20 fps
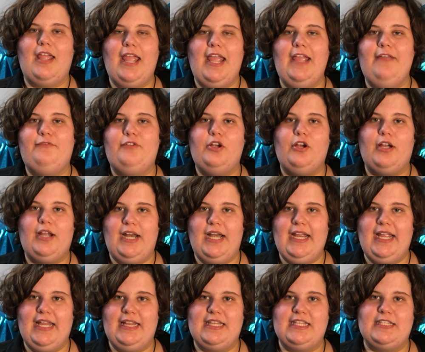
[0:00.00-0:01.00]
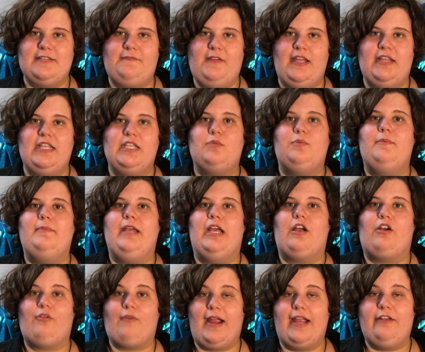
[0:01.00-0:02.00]
if you're gonna get this fin, this would be a
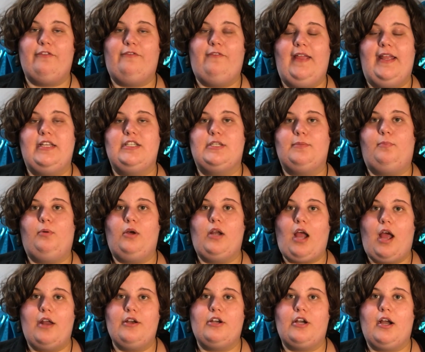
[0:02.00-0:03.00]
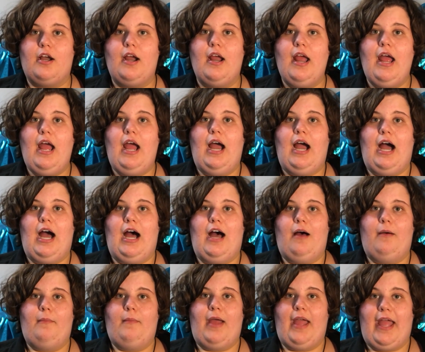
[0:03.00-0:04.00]
great fin to put under
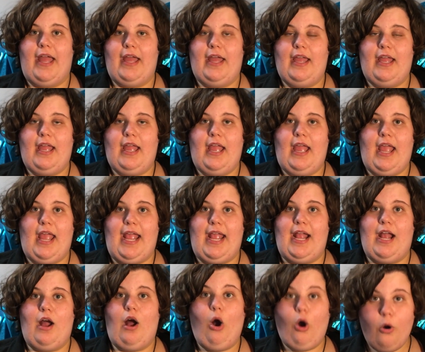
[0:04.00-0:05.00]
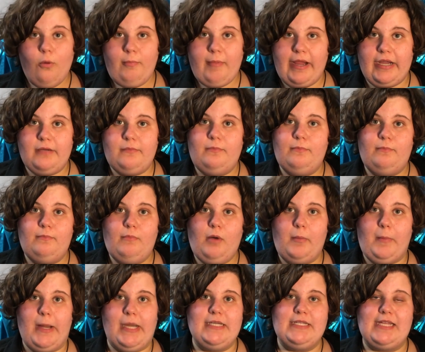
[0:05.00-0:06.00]
a homemade
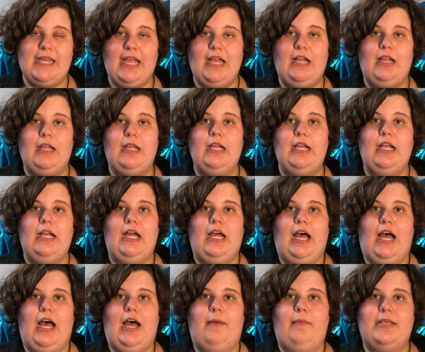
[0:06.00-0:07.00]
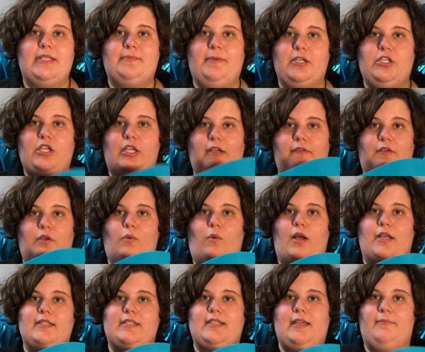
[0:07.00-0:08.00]
mermaid tail, especially if you
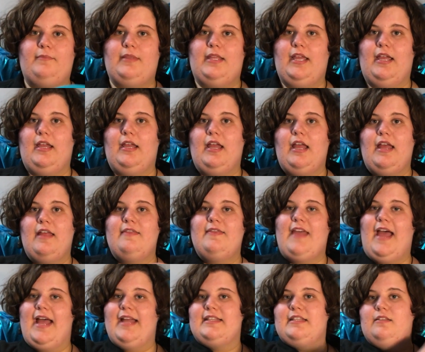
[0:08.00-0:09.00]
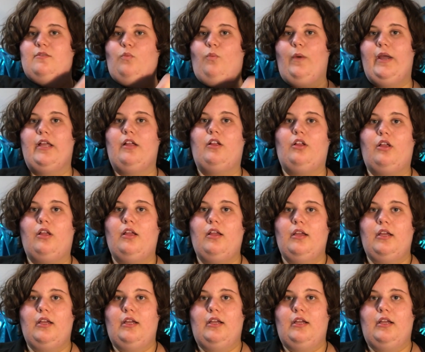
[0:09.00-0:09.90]
want something that will